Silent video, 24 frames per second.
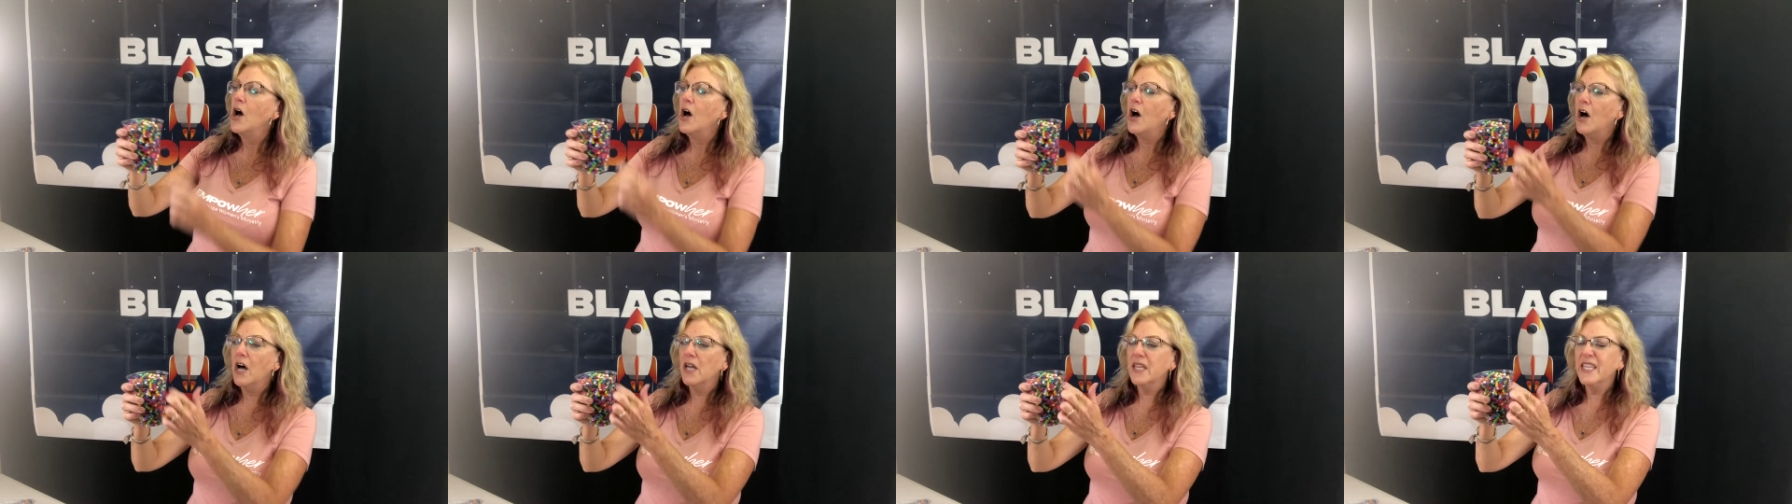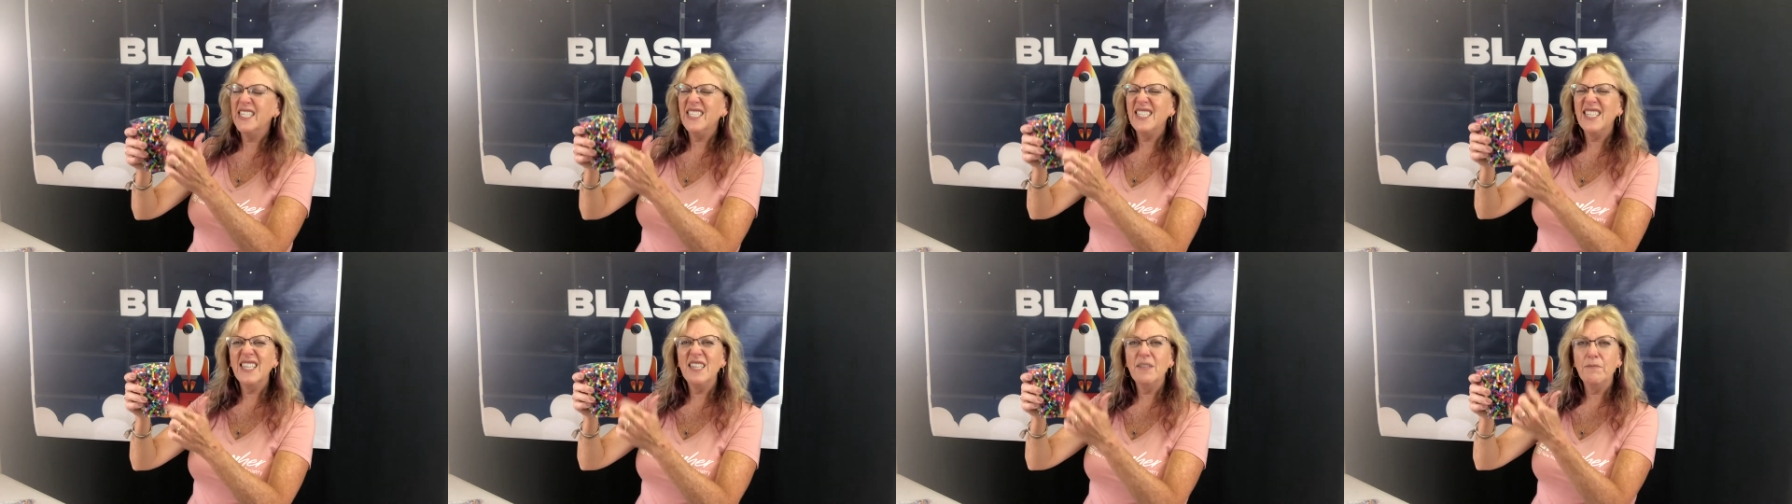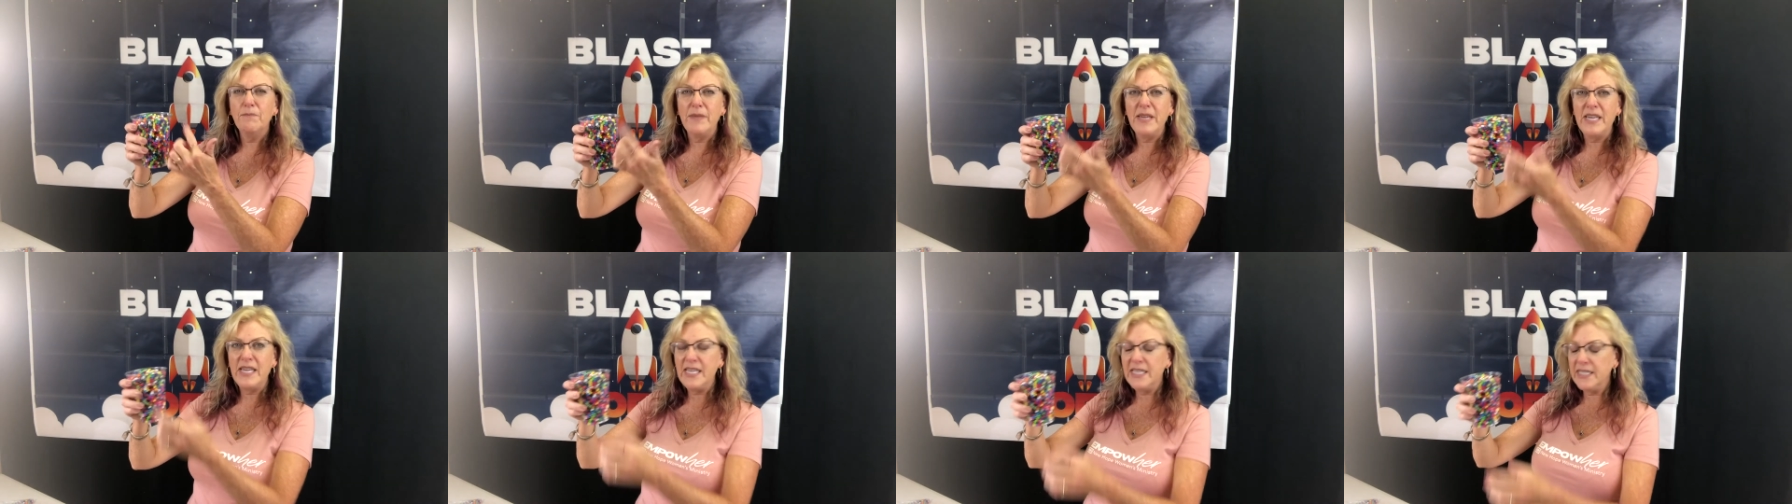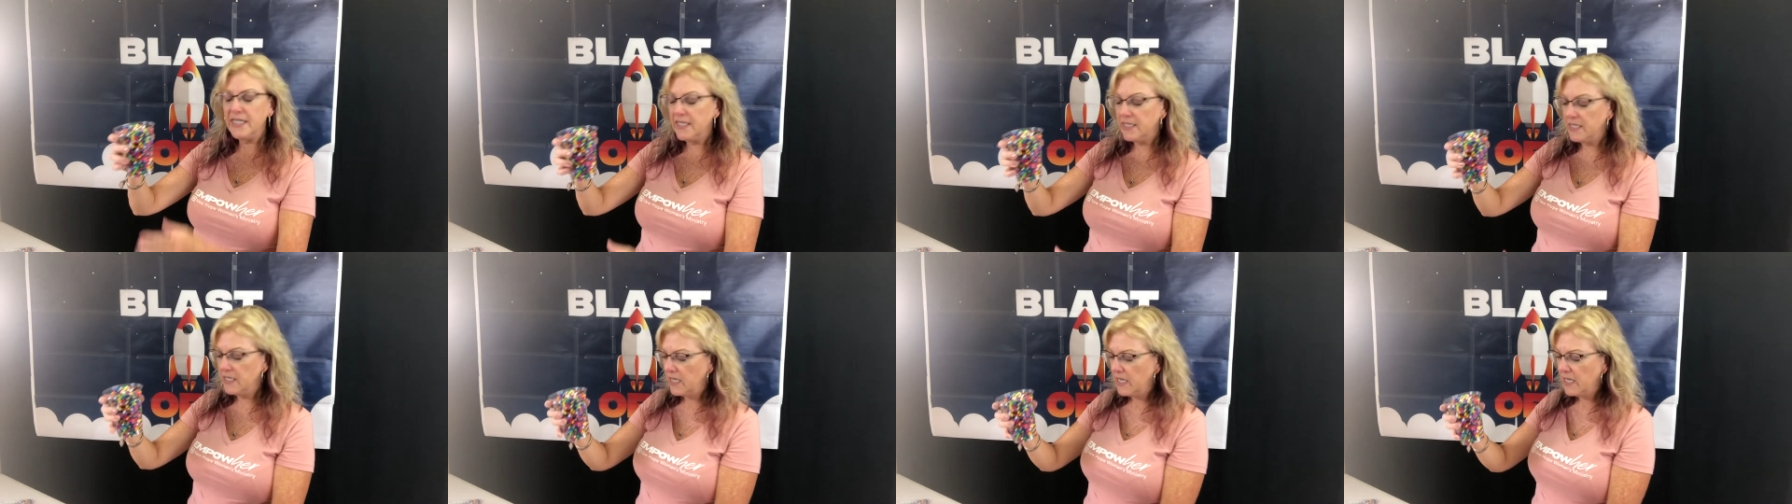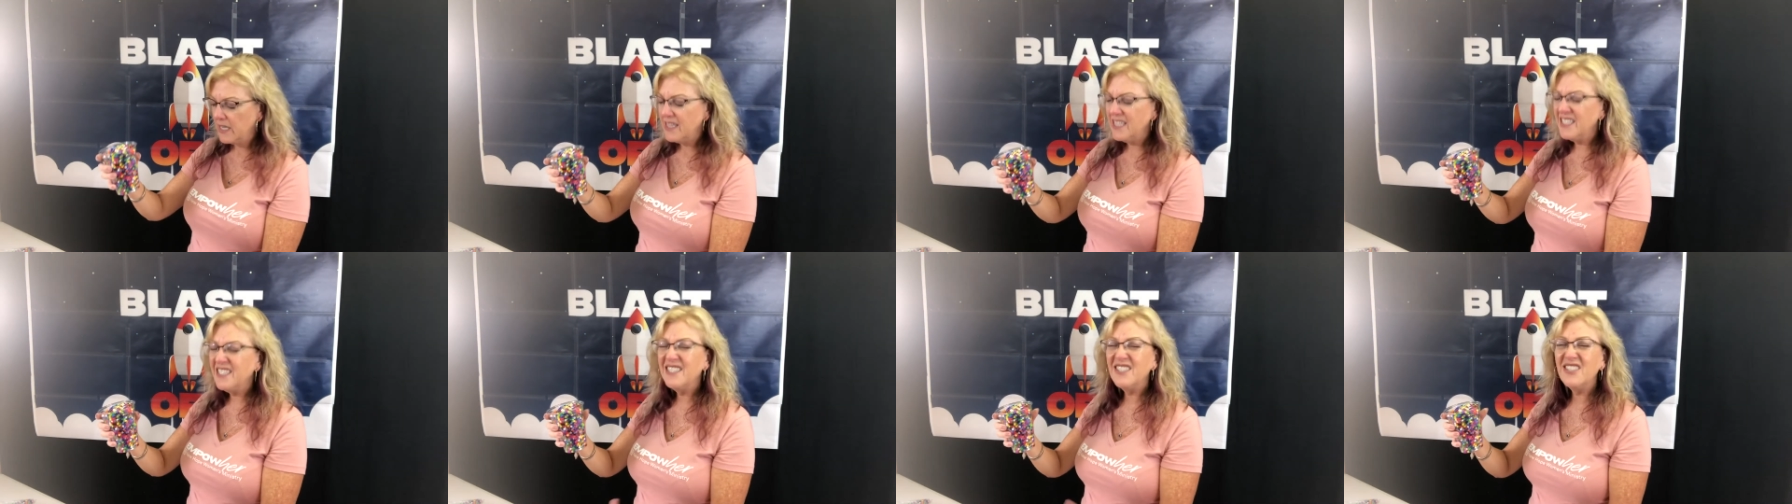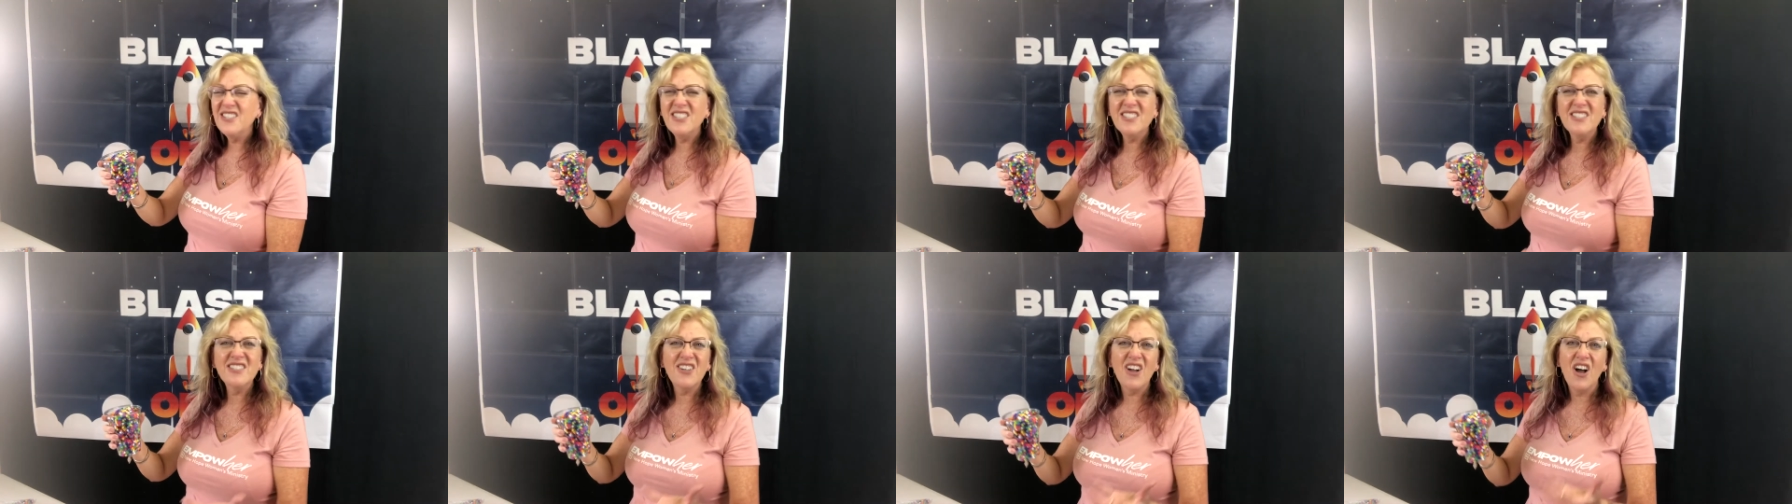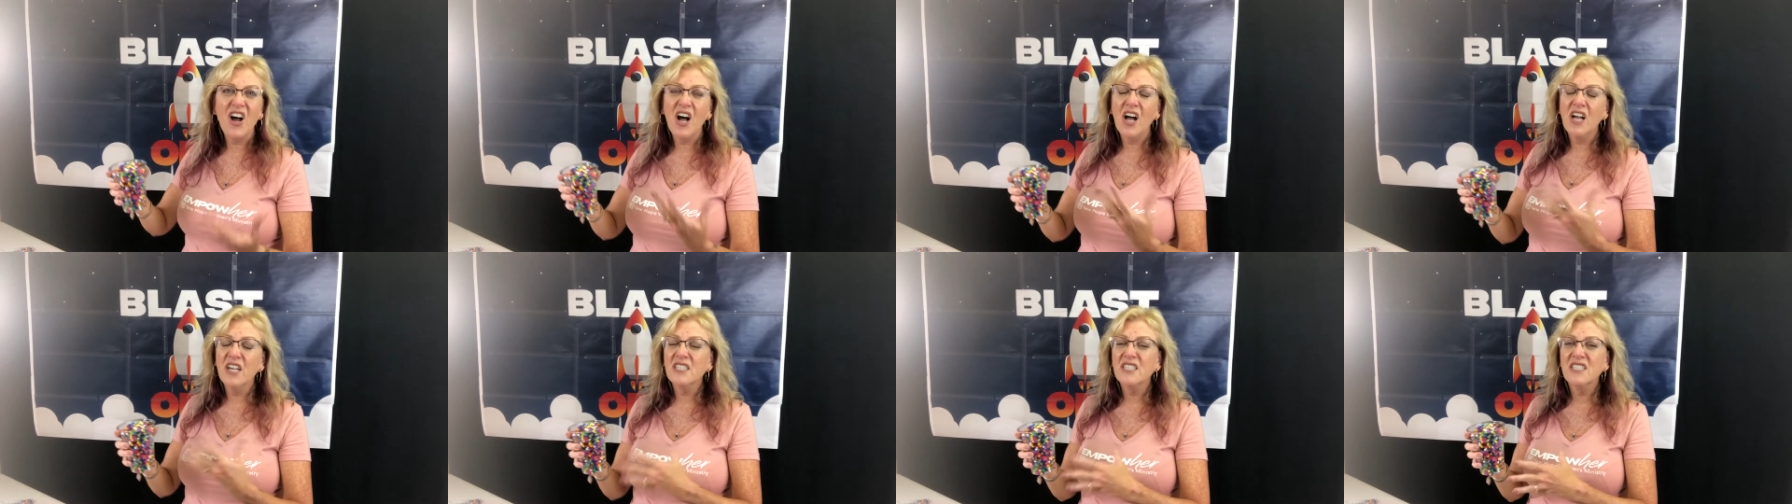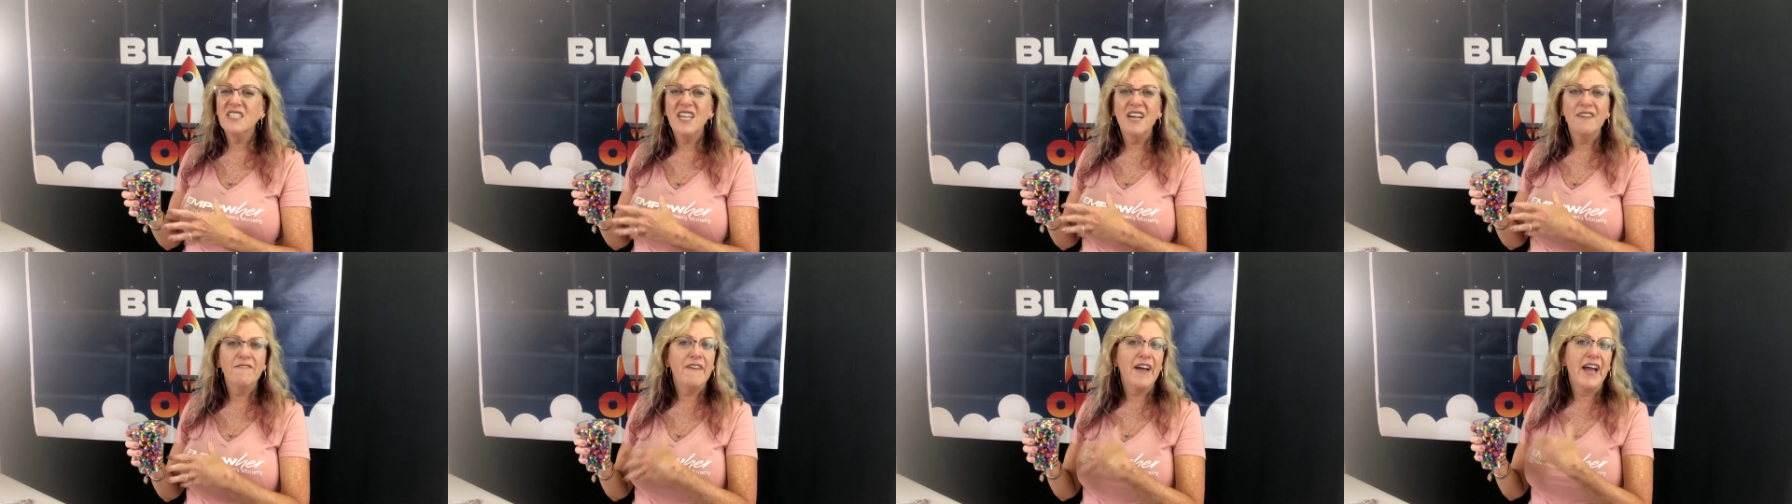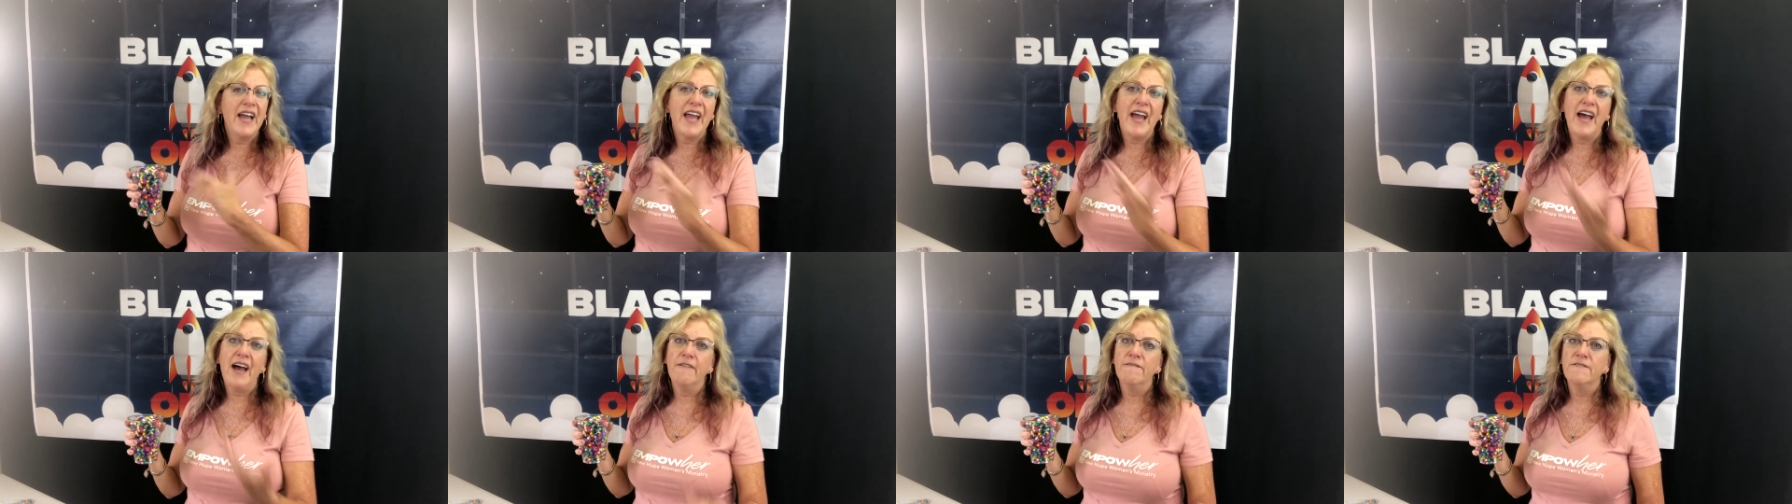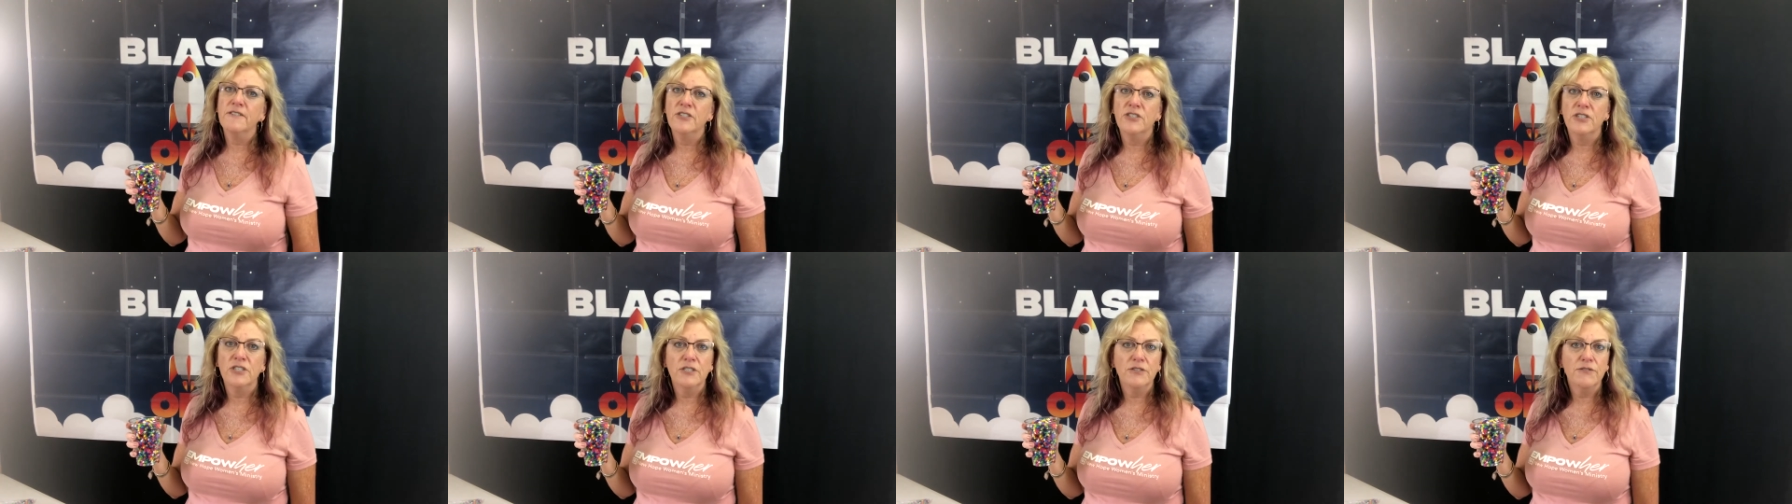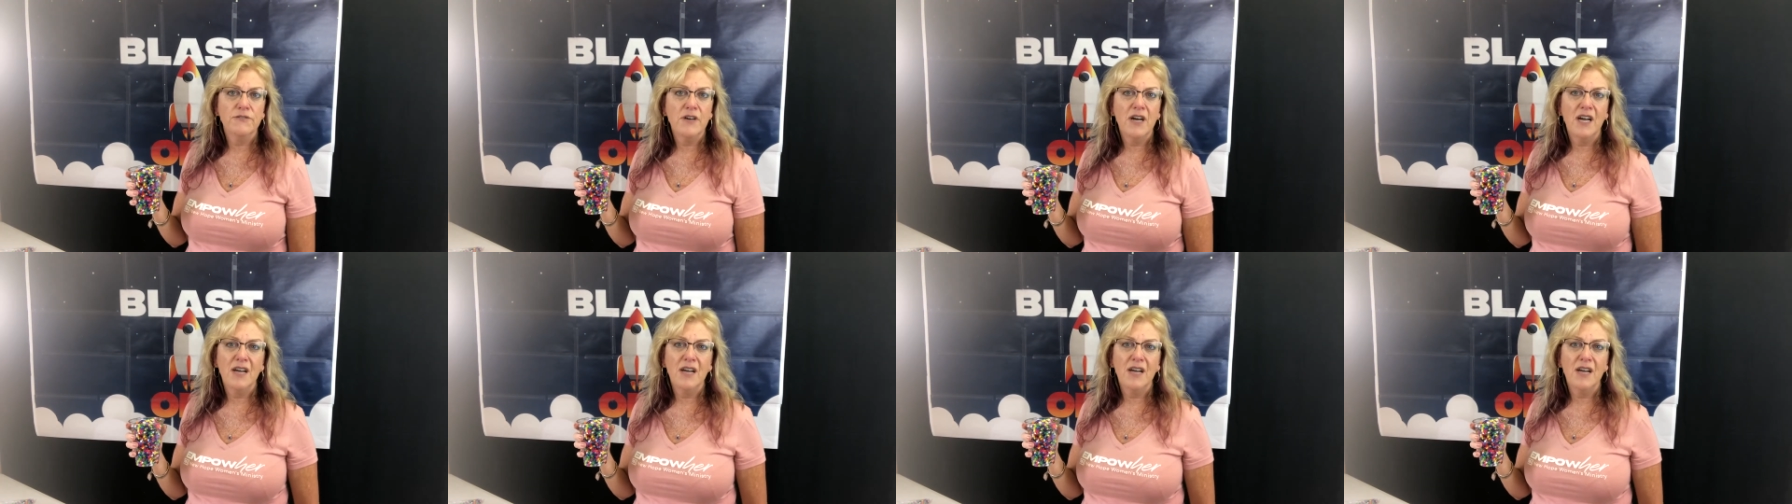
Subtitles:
all these little beads, this is just all stuff I have to do.